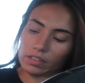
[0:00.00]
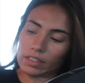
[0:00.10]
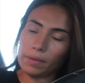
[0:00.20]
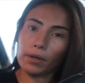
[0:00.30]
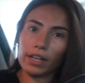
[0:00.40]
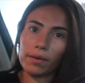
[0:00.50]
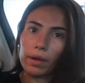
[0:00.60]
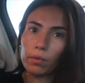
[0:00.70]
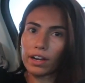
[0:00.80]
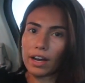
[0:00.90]
I'm bringing
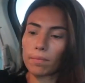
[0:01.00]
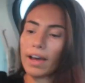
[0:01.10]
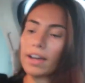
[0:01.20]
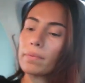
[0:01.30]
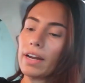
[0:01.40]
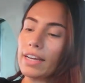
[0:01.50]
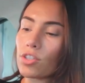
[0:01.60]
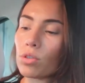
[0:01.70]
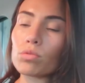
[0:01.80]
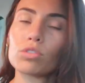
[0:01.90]
my workout bag, but I
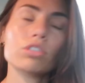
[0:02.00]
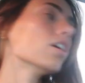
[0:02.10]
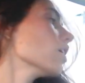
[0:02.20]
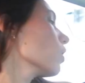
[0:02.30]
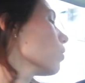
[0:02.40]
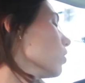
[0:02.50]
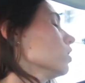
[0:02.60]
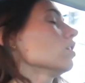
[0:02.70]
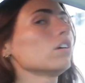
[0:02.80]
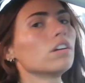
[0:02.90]
don't know
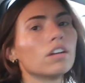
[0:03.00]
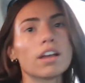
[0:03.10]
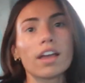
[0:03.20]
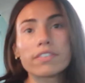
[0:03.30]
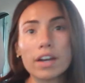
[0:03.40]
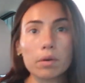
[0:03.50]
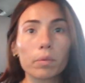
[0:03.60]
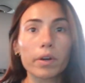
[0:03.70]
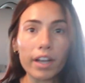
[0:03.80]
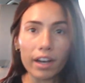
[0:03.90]
if I will
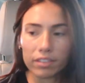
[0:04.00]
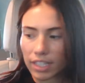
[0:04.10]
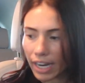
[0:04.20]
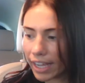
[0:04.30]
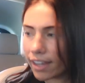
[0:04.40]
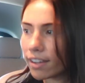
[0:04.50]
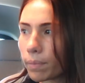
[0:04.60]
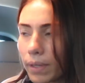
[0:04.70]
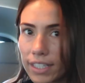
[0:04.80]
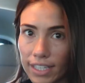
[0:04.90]
work out today
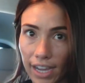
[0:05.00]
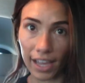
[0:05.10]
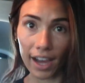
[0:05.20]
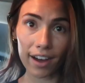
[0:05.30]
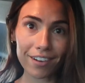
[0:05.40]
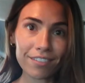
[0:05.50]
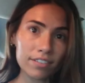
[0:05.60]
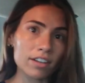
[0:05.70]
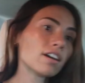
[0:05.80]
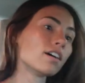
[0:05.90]
because I have
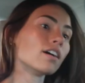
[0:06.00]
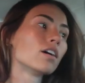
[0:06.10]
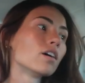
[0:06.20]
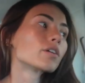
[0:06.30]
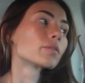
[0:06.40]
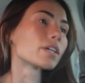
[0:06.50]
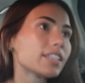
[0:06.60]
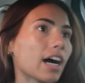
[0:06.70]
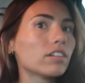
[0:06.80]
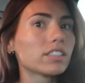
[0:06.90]
worked
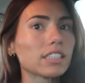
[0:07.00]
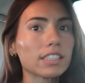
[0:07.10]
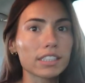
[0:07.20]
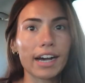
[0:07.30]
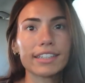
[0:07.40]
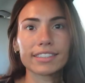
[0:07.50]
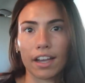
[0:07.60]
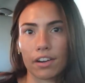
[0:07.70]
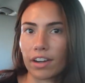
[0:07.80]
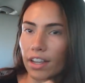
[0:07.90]
out since last
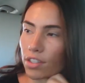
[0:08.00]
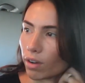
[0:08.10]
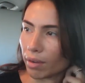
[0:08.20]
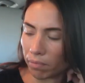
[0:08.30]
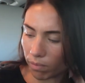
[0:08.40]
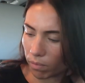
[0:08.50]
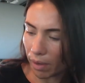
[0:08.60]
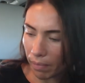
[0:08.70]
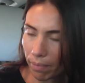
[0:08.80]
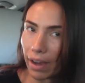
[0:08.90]
Saturday, so
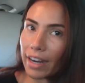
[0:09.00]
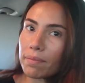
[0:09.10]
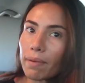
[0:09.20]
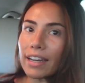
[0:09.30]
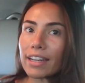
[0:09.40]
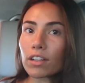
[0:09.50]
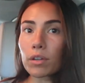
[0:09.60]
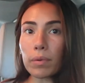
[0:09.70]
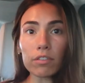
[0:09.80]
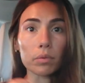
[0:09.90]
my body might need a
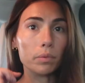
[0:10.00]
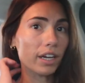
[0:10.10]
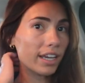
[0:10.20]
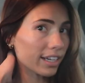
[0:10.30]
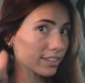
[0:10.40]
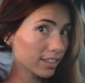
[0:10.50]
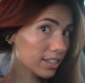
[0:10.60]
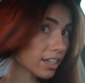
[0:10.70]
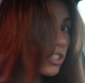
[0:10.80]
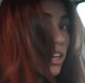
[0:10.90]
little bit of a break. I did
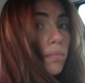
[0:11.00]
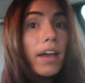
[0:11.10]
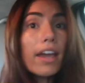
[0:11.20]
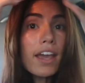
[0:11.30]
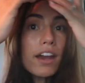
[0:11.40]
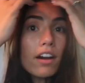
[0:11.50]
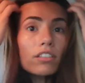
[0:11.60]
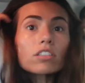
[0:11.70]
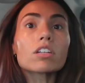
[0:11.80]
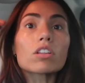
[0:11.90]
touch up my hair
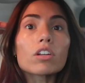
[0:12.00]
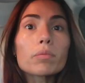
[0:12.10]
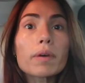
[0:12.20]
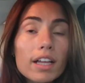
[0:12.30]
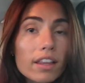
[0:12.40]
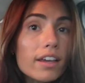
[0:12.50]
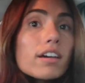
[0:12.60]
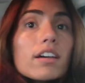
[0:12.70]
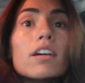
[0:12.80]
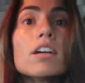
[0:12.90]
just a little bit, like
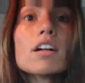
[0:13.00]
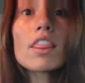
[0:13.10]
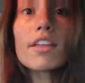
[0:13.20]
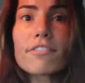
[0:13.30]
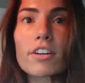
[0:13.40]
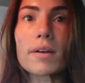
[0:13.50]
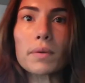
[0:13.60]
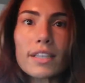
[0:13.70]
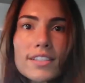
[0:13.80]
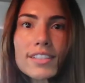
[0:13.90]
the front
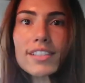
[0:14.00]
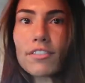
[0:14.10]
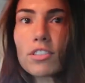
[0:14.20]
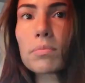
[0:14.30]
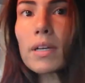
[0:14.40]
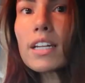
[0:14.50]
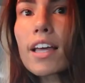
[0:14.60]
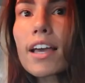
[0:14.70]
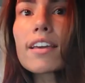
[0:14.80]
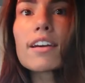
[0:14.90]
pieces. I've just been
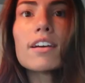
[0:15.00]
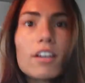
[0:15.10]
like